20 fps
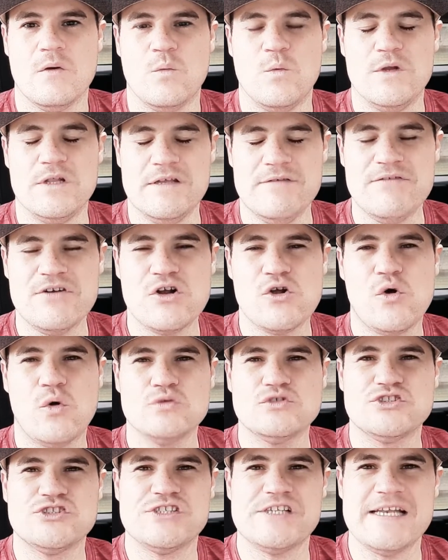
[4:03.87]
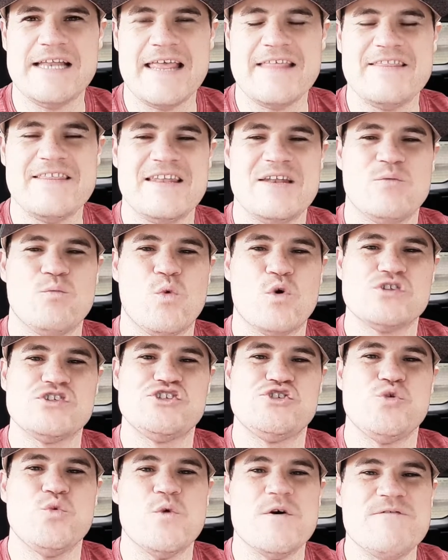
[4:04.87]
We live in a culture today that it
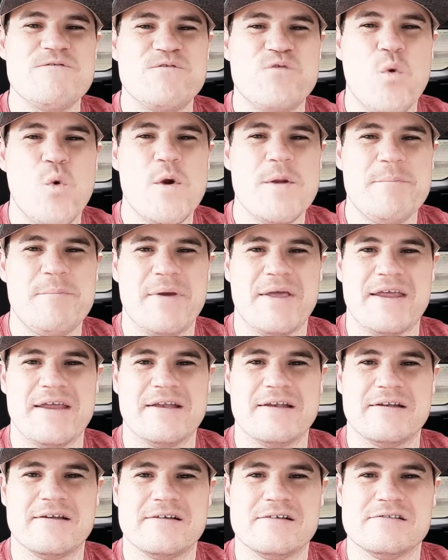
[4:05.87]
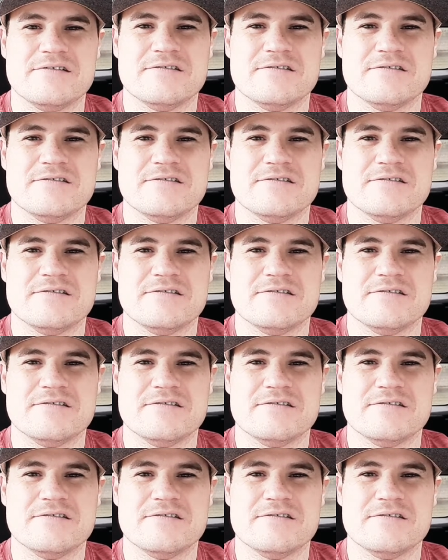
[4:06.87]
wants to avoid pain.